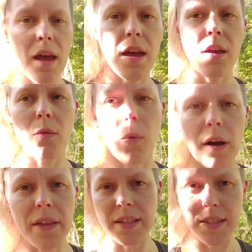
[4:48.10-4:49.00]
And
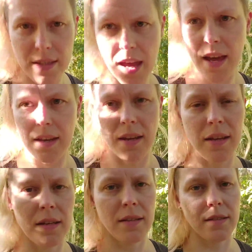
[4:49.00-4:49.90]
while that's sad
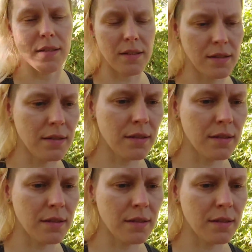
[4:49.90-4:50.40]
to